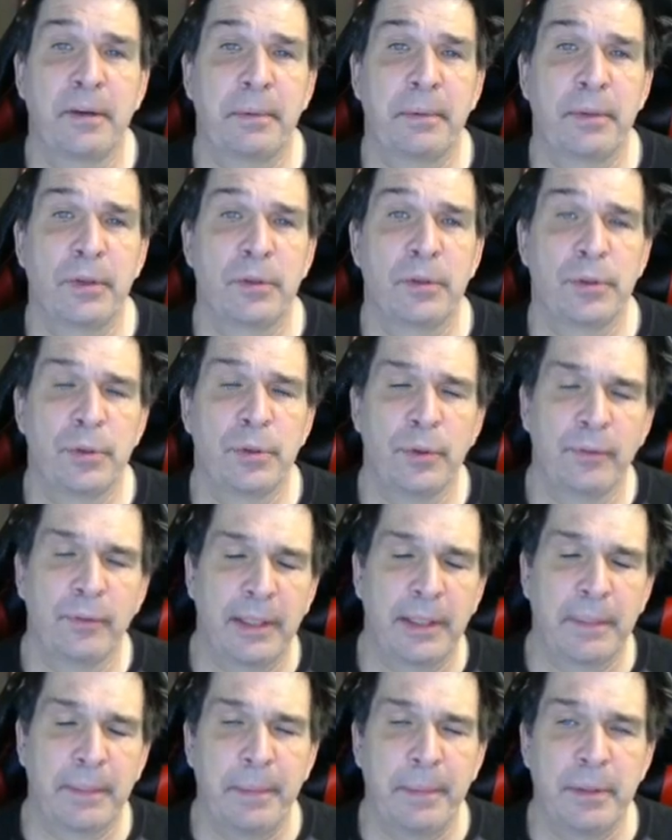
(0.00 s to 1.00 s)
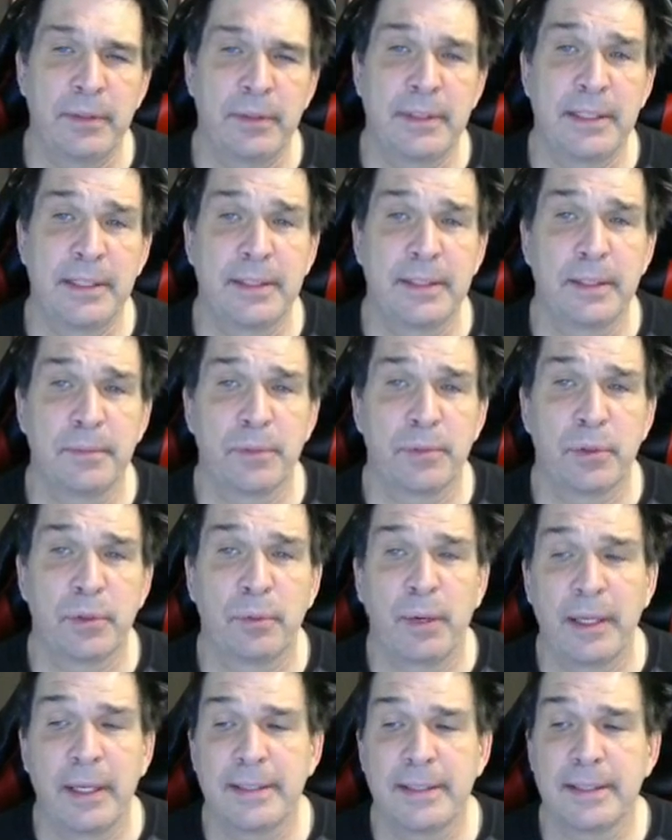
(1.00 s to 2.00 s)
but those who have like belt systems or
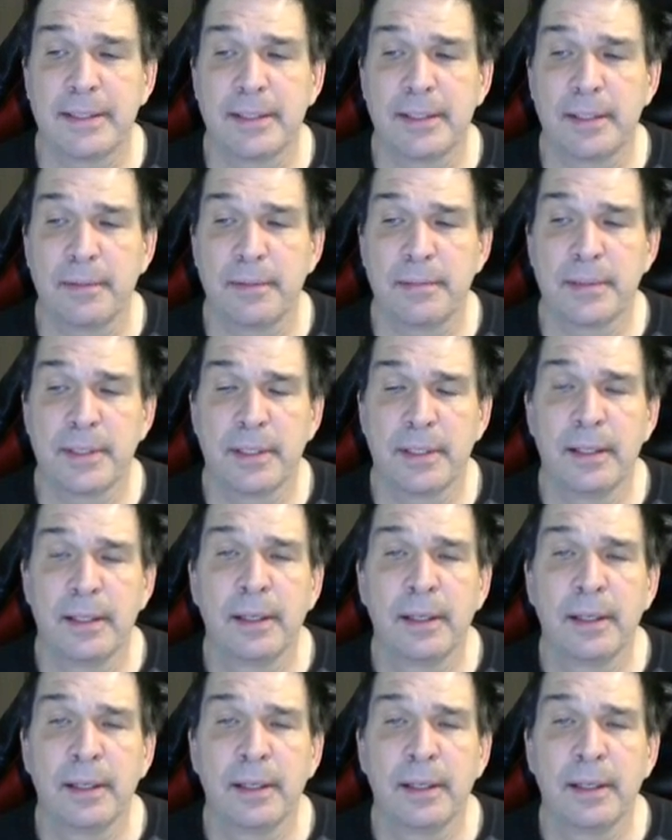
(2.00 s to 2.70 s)
rank systems,